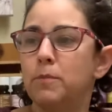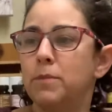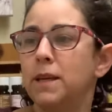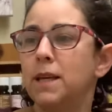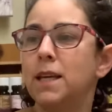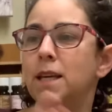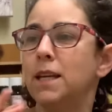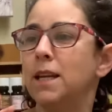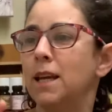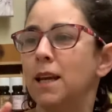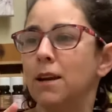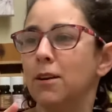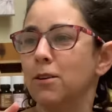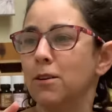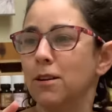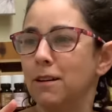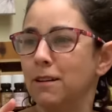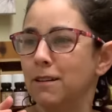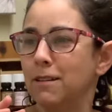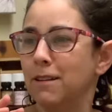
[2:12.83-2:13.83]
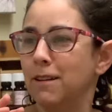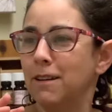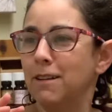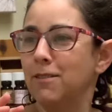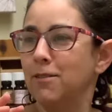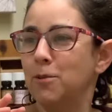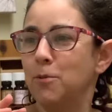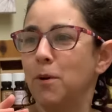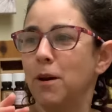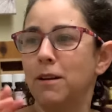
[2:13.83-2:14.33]
Bikini area? I
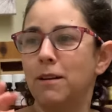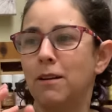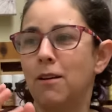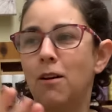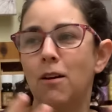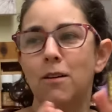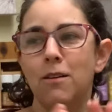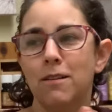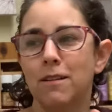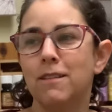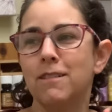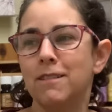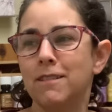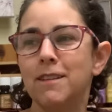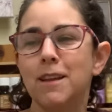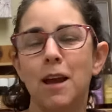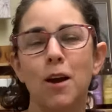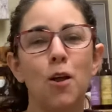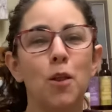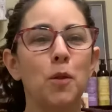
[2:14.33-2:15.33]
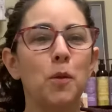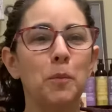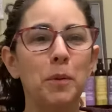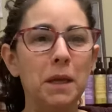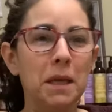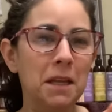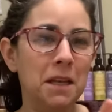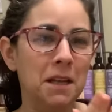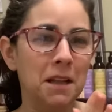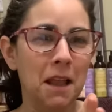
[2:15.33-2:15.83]
don't know why they call it. They call it the
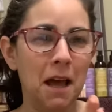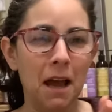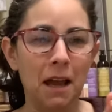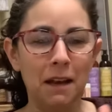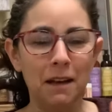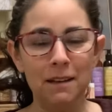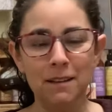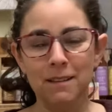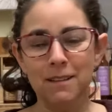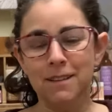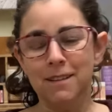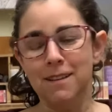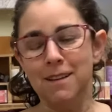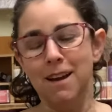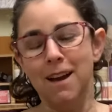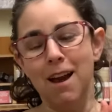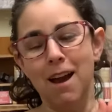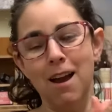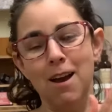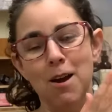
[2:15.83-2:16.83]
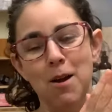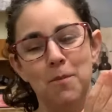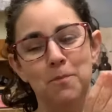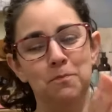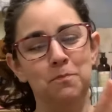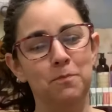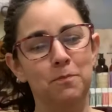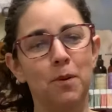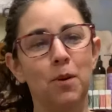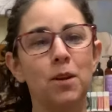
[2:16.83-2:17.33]
bikini line.
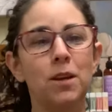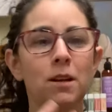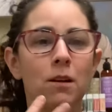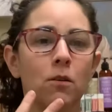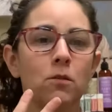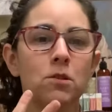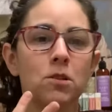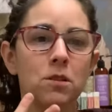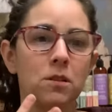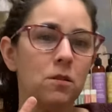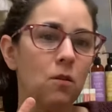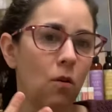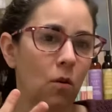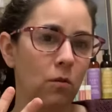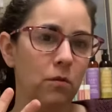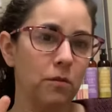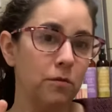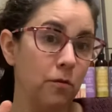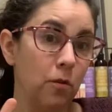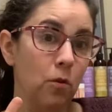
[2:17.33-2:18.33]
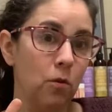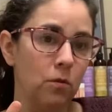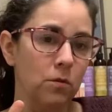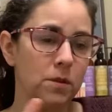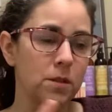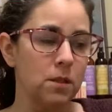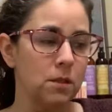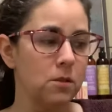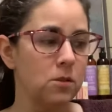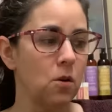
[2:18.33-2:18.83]
But just all the
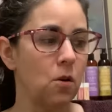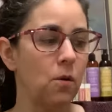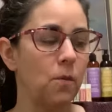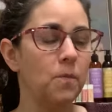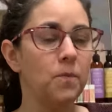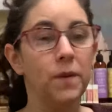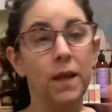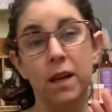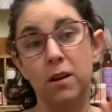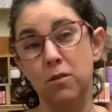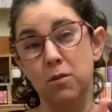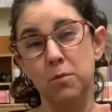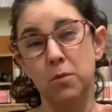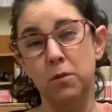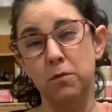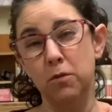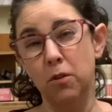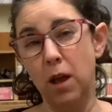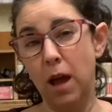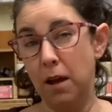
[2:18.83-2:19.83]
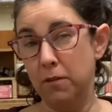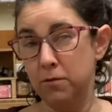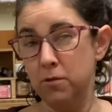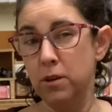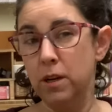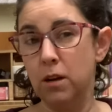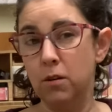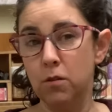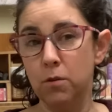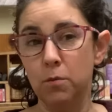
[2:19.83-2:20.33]
folds. So hair removal, after
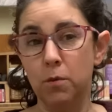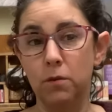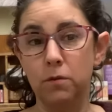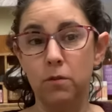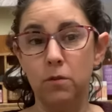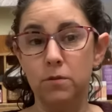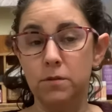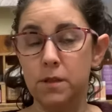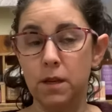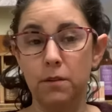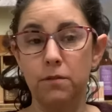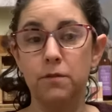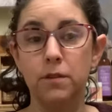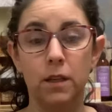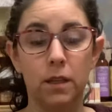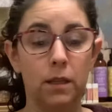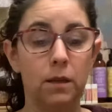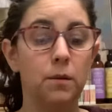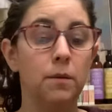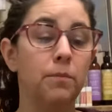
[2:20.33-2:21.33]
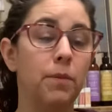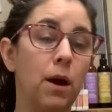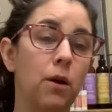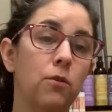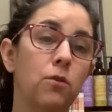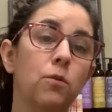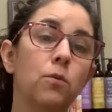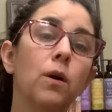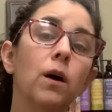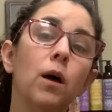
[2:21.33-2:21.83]
hair removal, definitely a
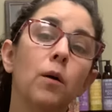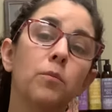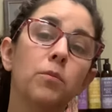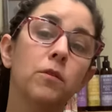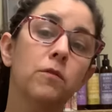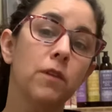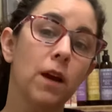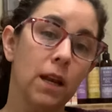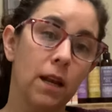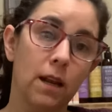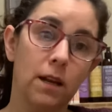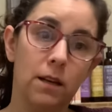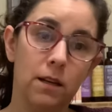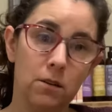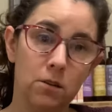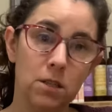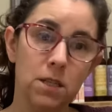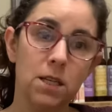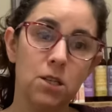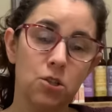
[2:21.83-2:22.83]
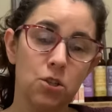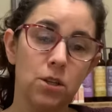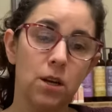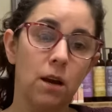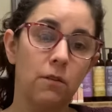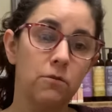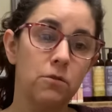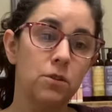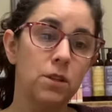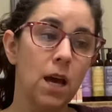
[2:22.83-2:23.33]
powder will help prevent any irritation
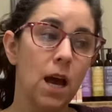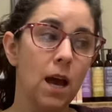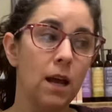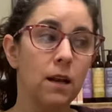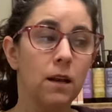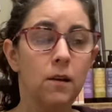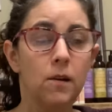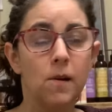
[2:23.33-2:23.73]
after that.